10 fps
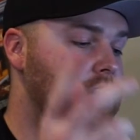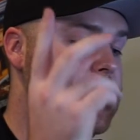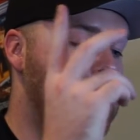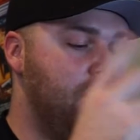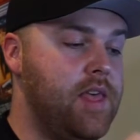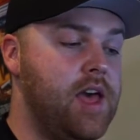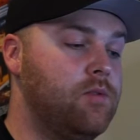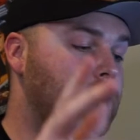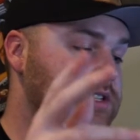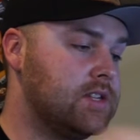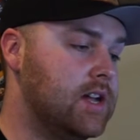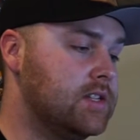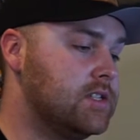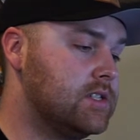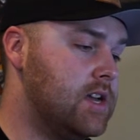And then once
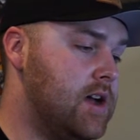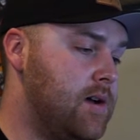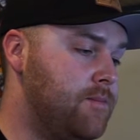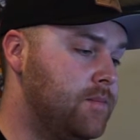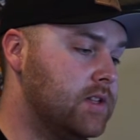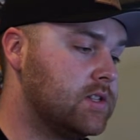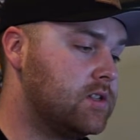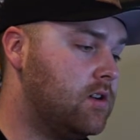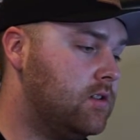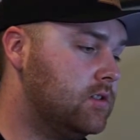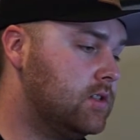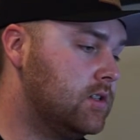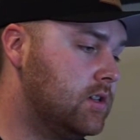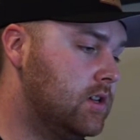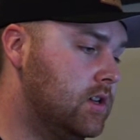that's installed,
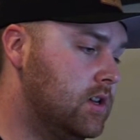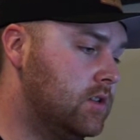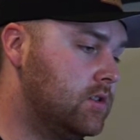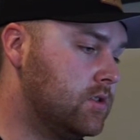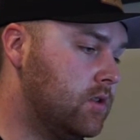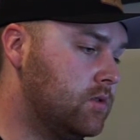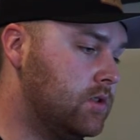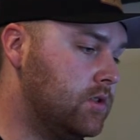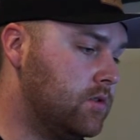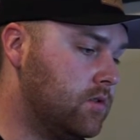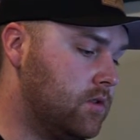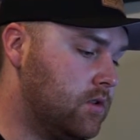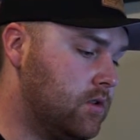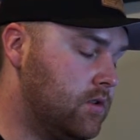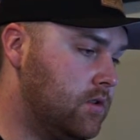just go to your